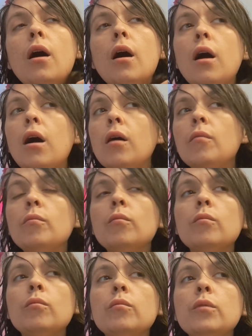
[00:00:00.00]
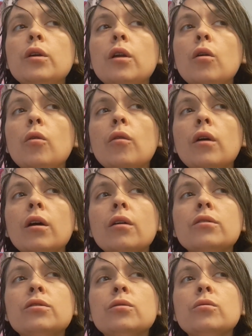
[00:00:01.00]
Um, you know,
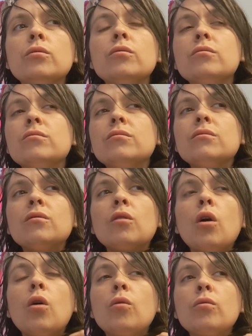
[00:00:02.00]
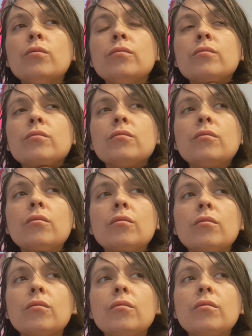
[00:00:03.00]
the student loan
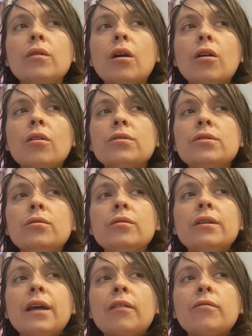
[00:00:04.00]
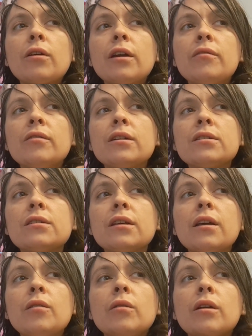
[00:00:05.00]
or student debt forgiveness
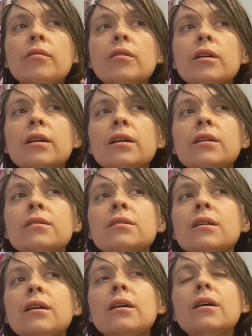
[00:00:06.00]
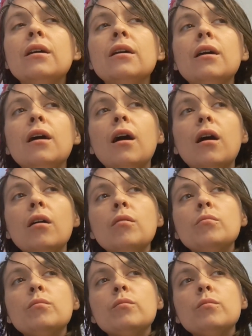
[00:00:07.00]
thing, whatever it is.
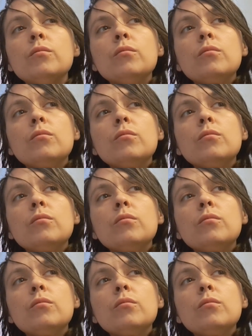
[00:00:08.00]
Um,